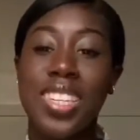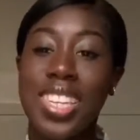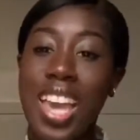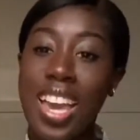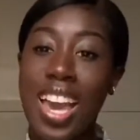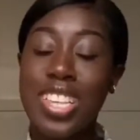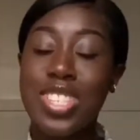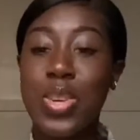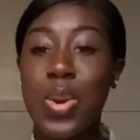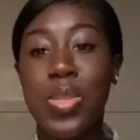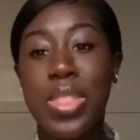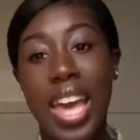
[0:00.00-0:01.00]
yeah, guys,
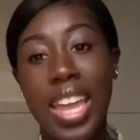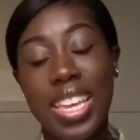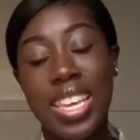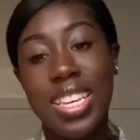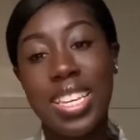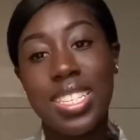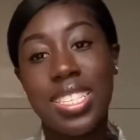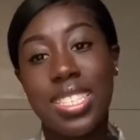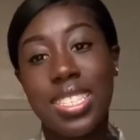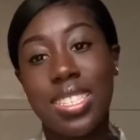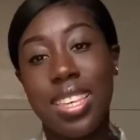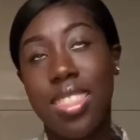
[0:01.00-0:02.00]
so that
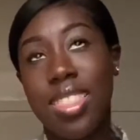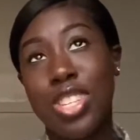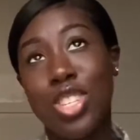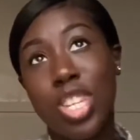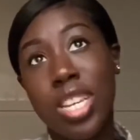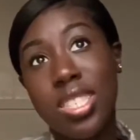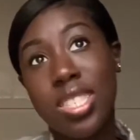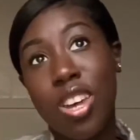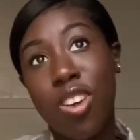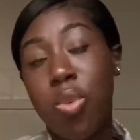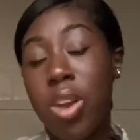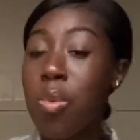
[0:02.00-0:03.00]
is the gist of
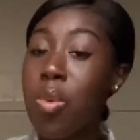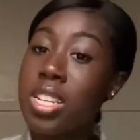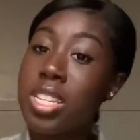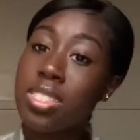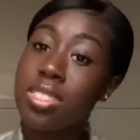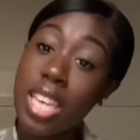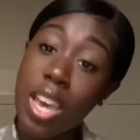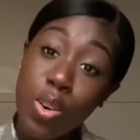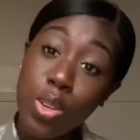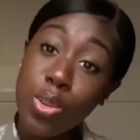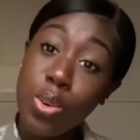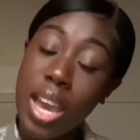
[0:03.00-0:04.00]
what I wanted to tell
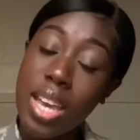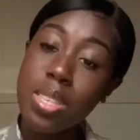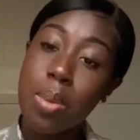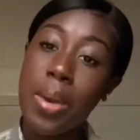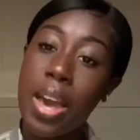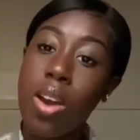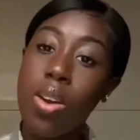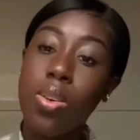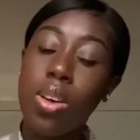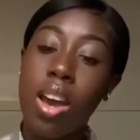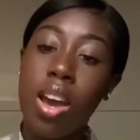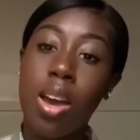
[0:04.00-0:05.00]
you guys about.
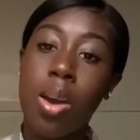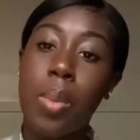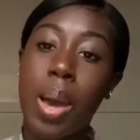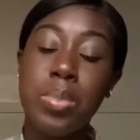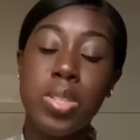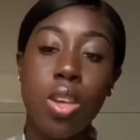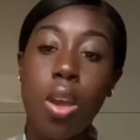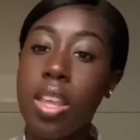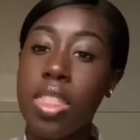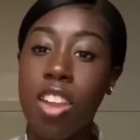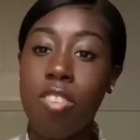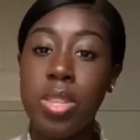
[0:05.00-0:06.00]
Um, I'm sorry
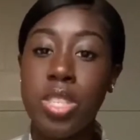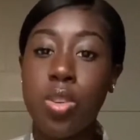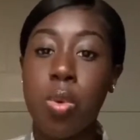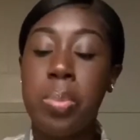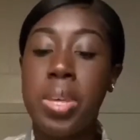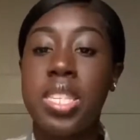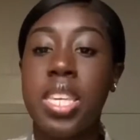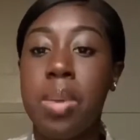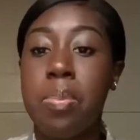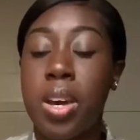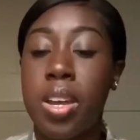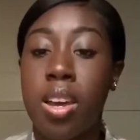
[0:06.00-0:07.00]
that I've been so busy,
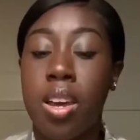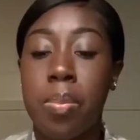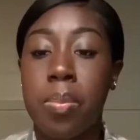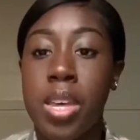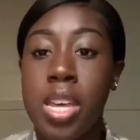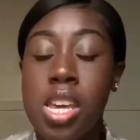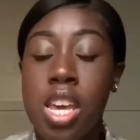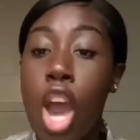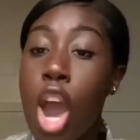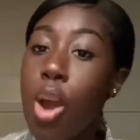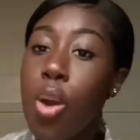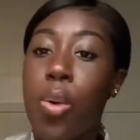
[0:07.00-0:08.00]
but um,
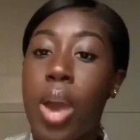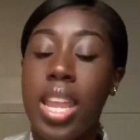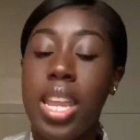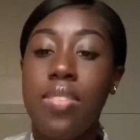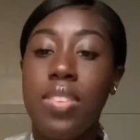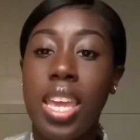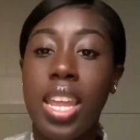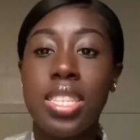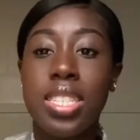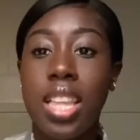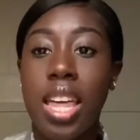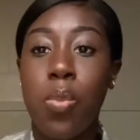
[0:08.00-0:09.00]
oh, I didn't even get
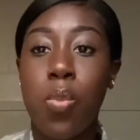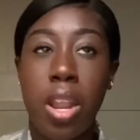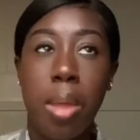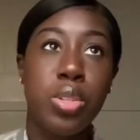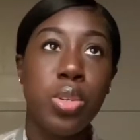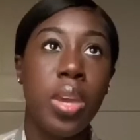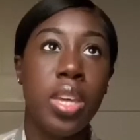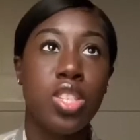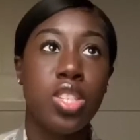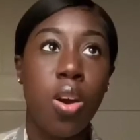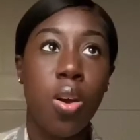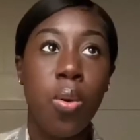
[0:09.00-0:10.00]
into like what I'm doing.
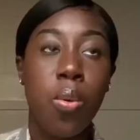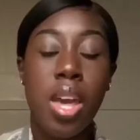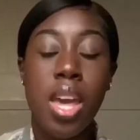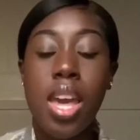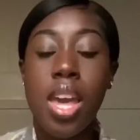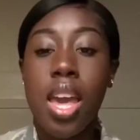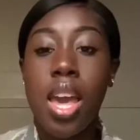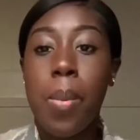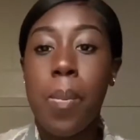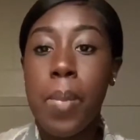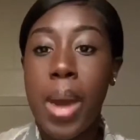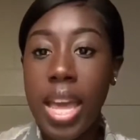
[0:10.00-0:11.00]
So
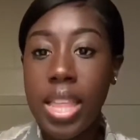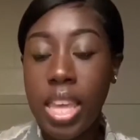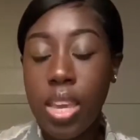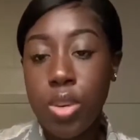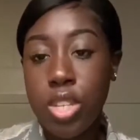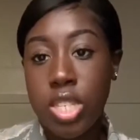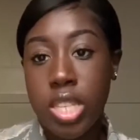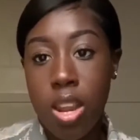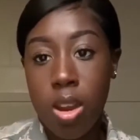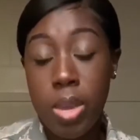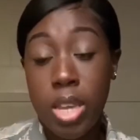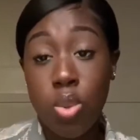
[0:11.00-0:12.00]
my language is
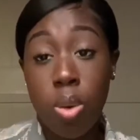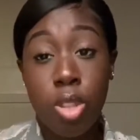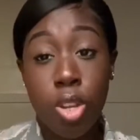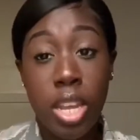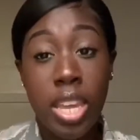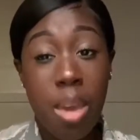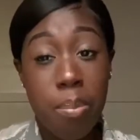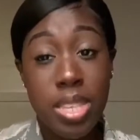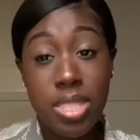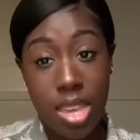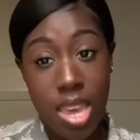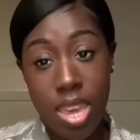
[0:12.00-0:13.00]
Arabic, so I'm learning
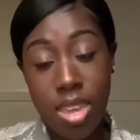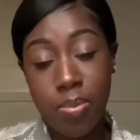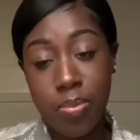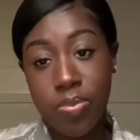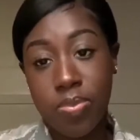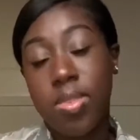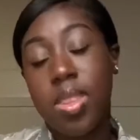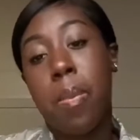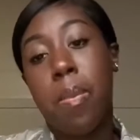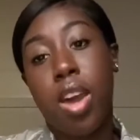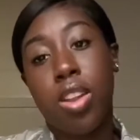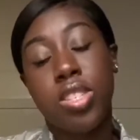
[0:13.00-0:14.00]
MSA,
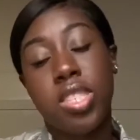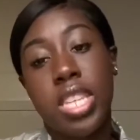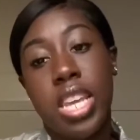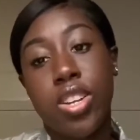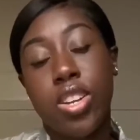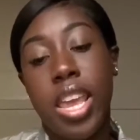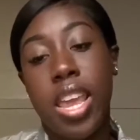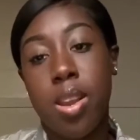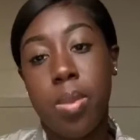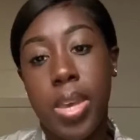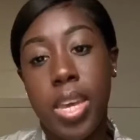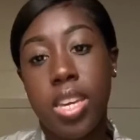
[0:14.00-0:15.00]
Modern Standard
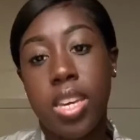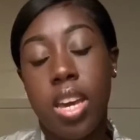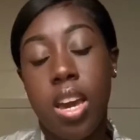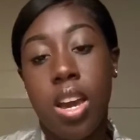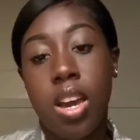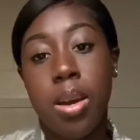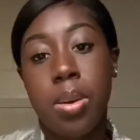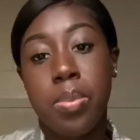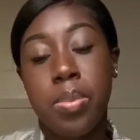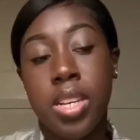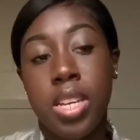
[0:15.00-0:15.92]
Arabic. Um,